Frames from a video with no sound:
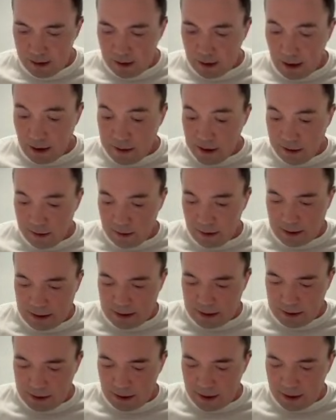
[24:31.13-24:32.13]
I think
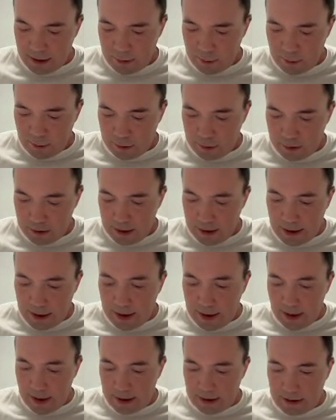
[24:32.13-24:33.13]
let's take a look
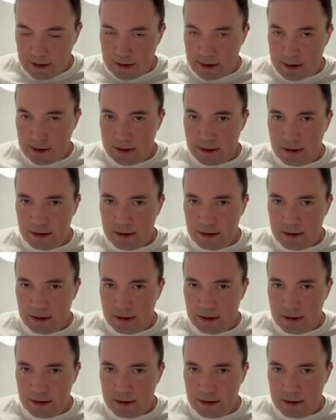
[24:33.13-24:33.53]
at